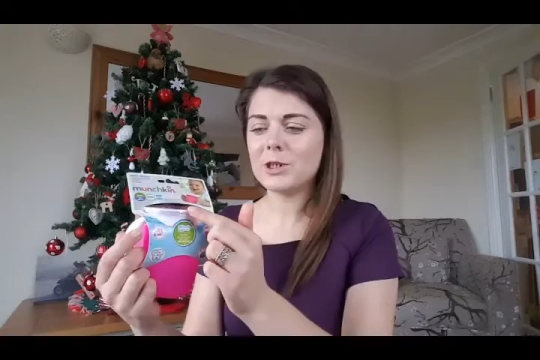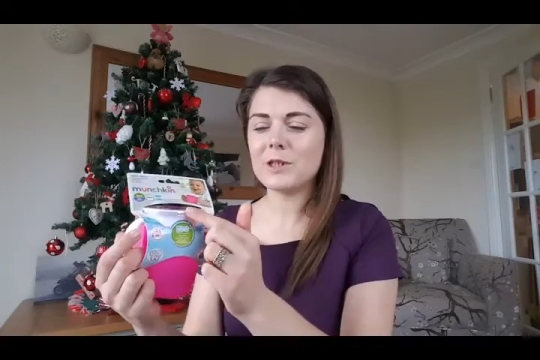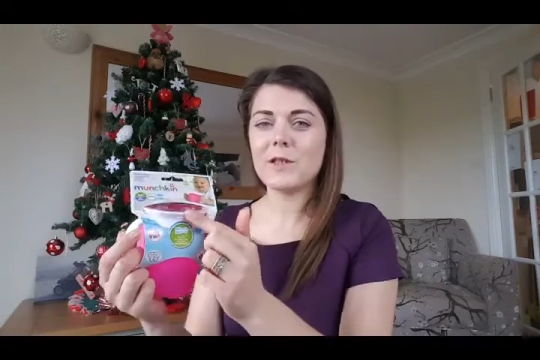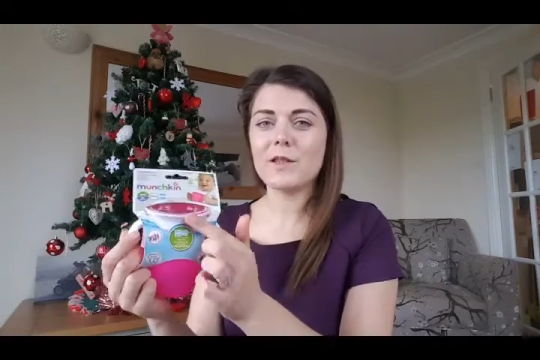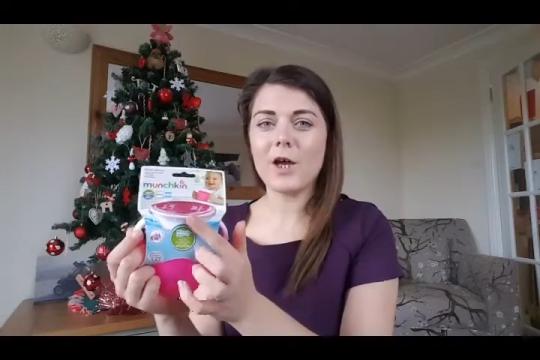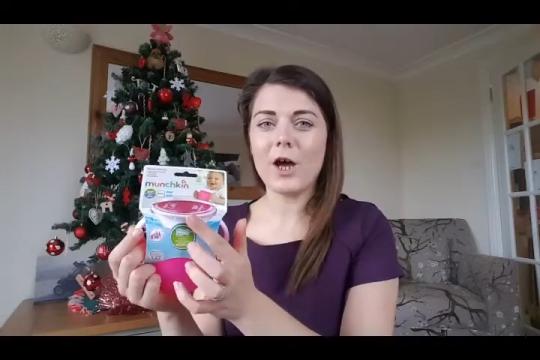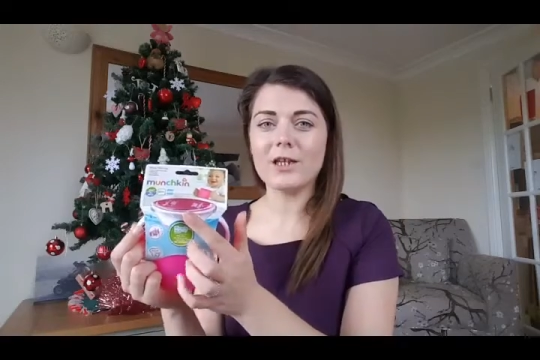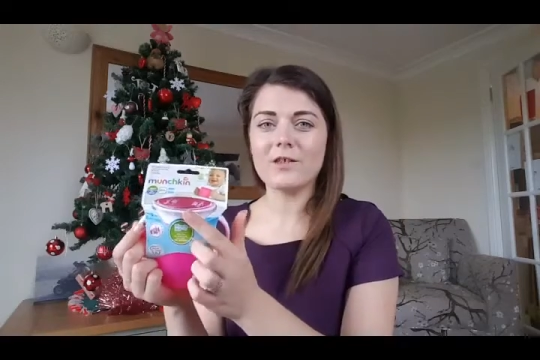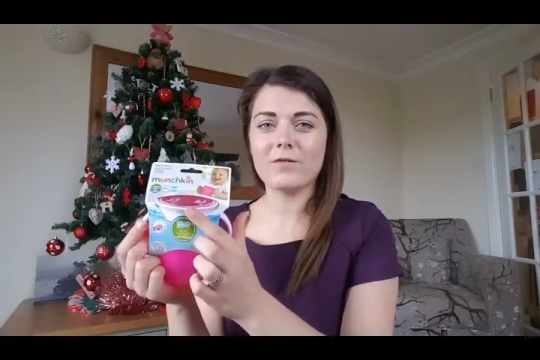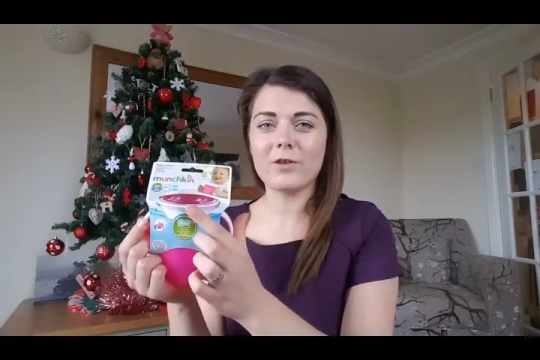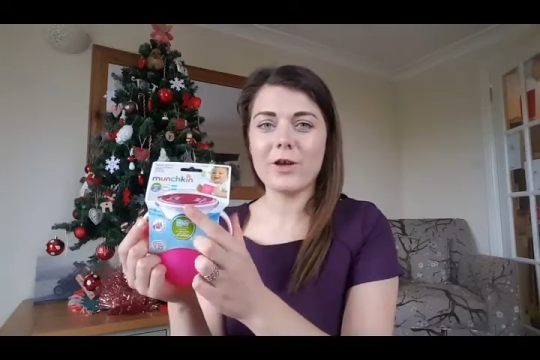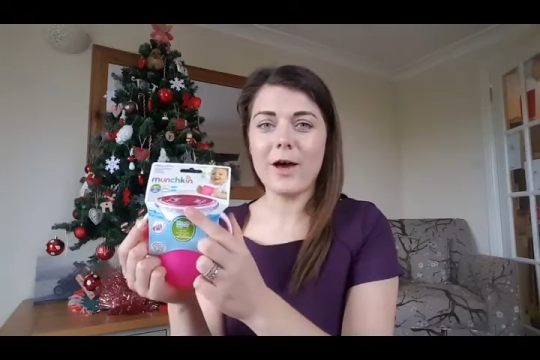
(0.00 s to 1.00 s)
to the side
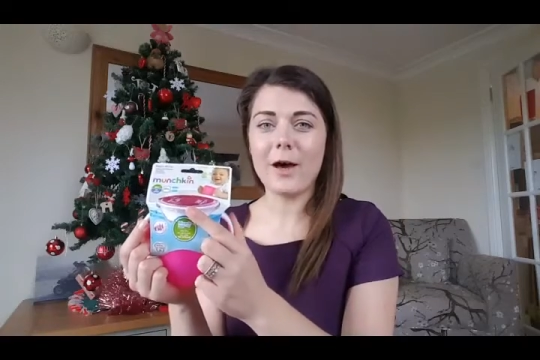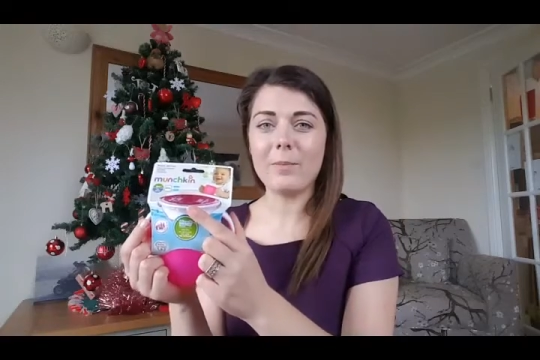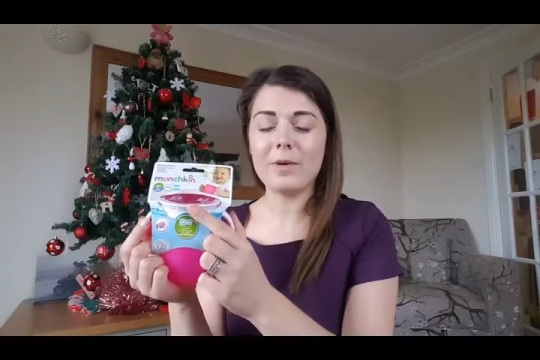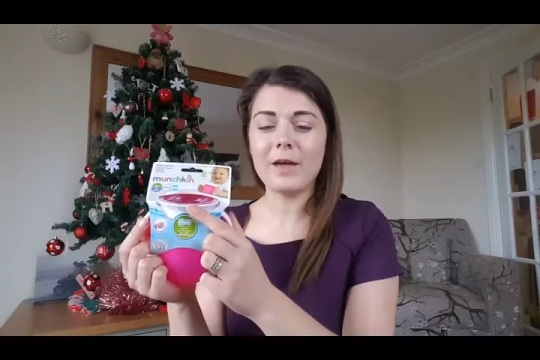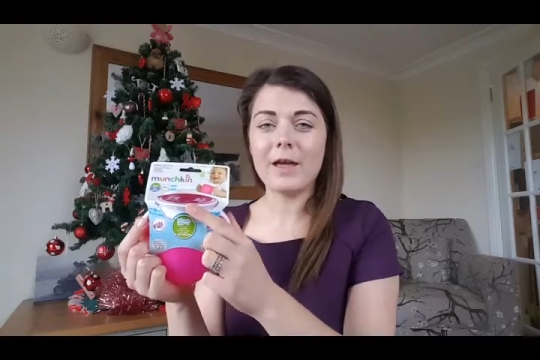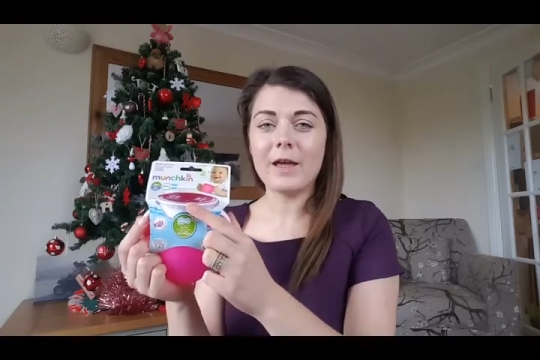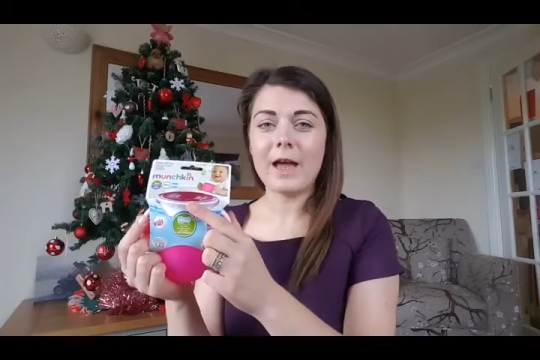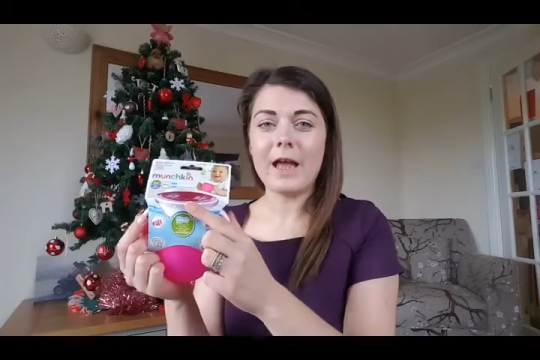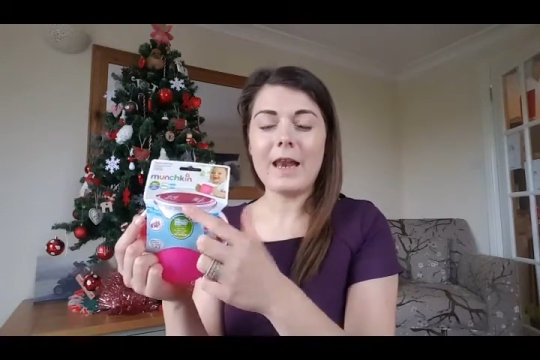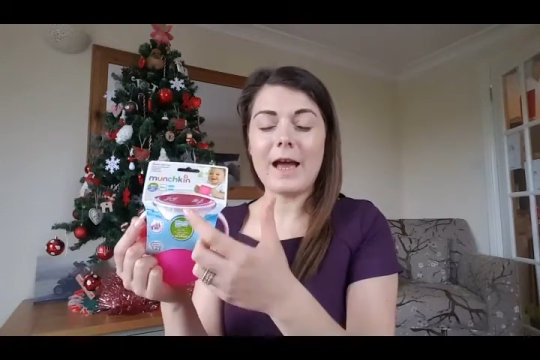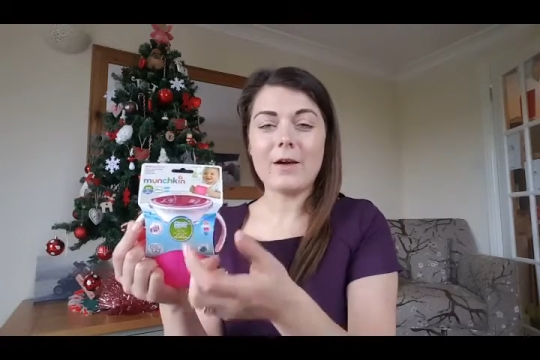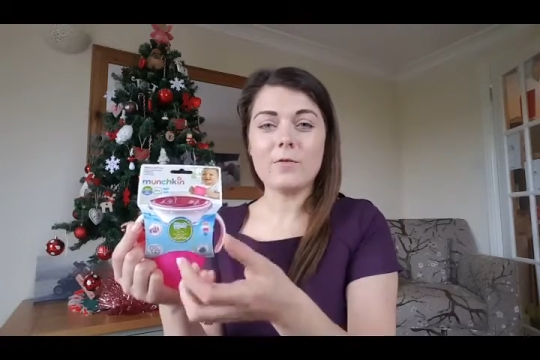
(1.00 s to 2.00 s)
of the cup
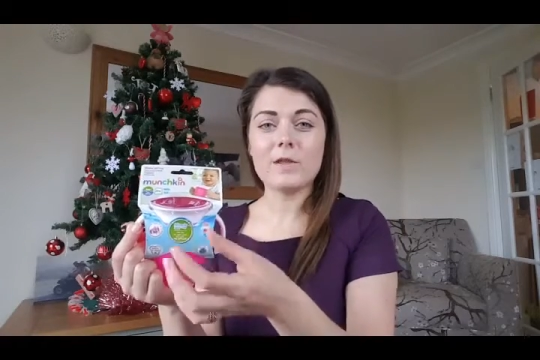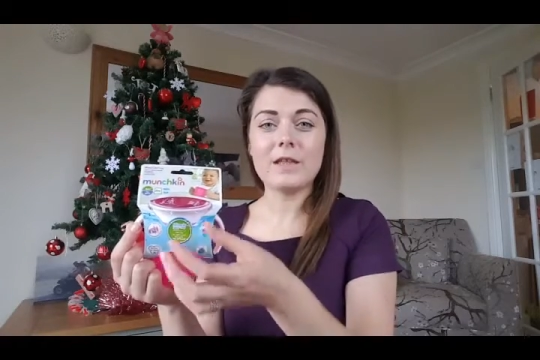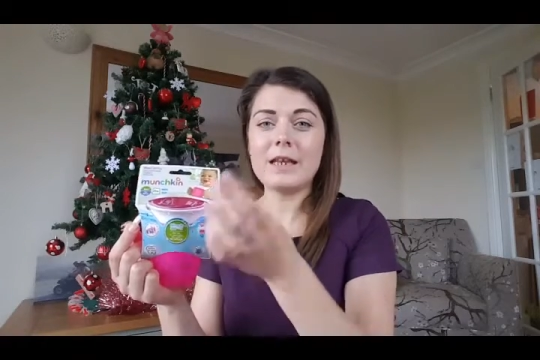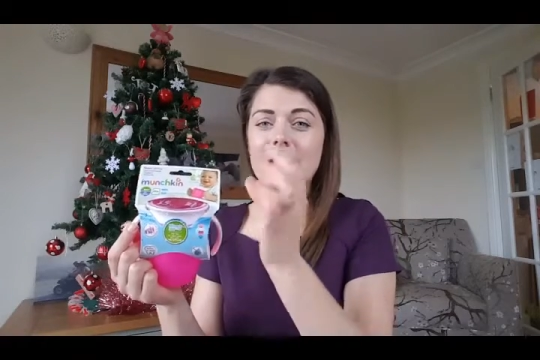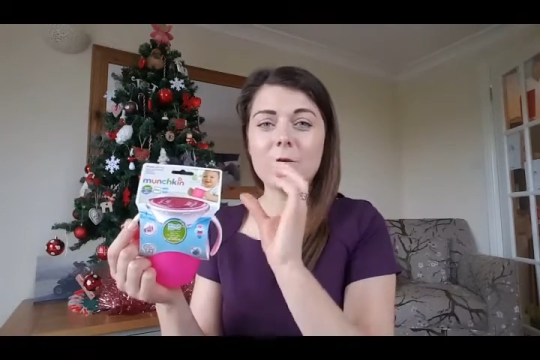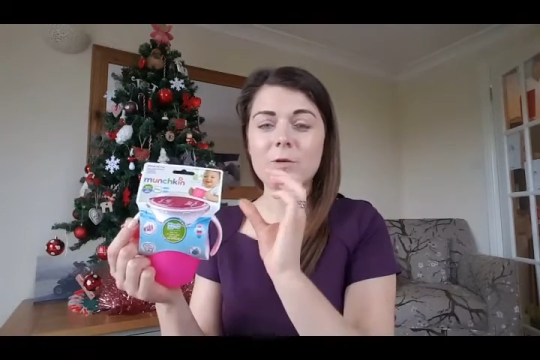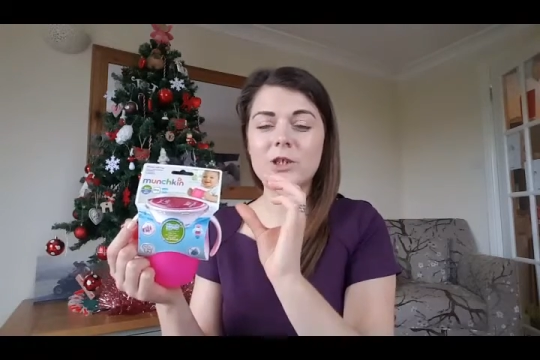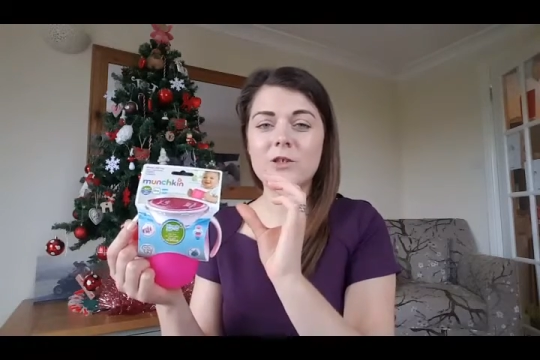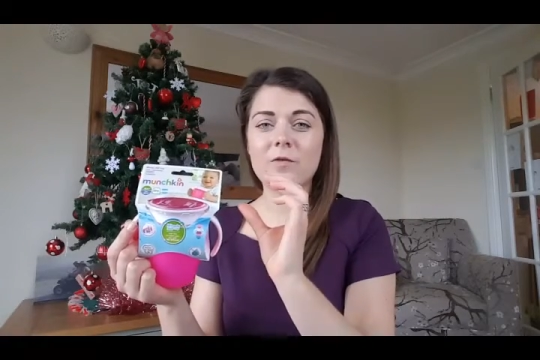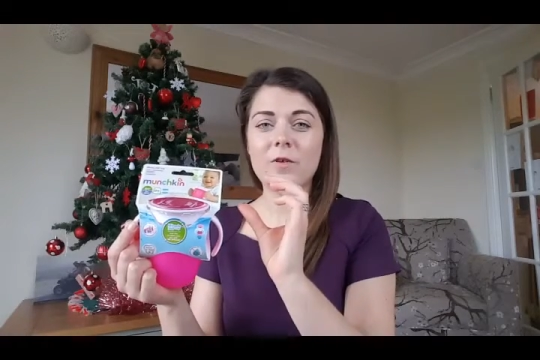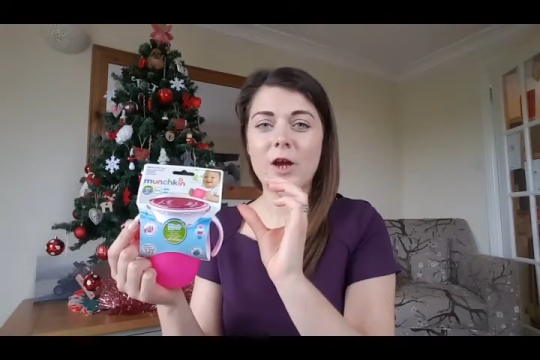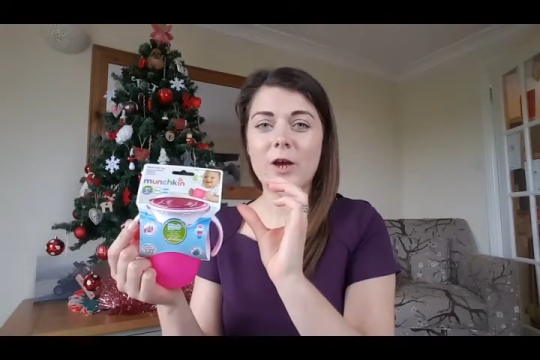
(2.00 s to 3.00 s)
allows the liquid
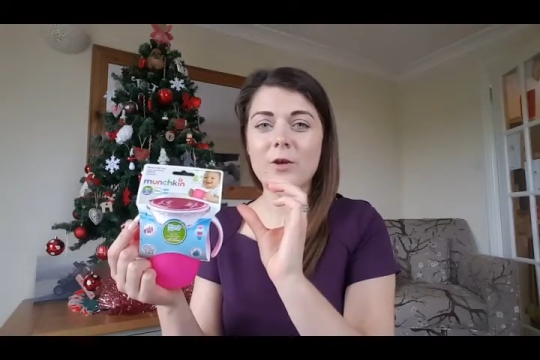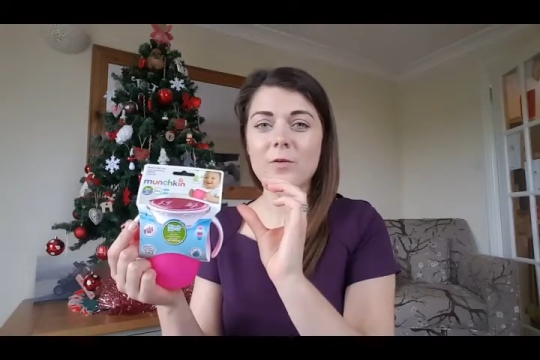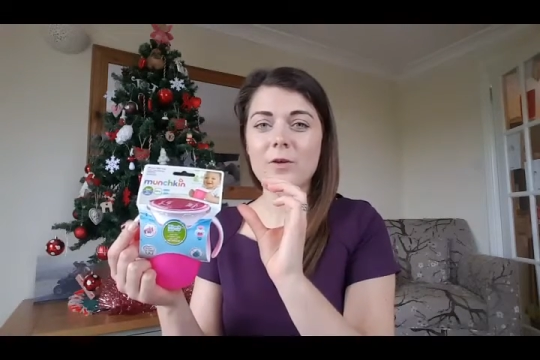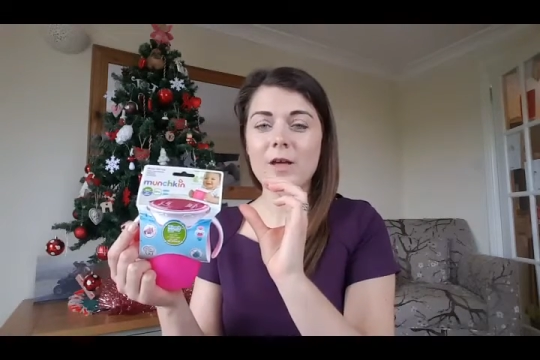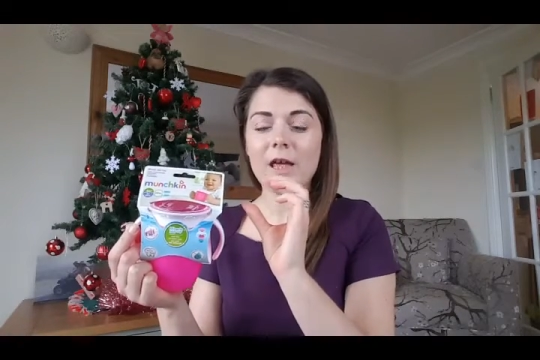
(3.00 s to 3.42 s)
to flow,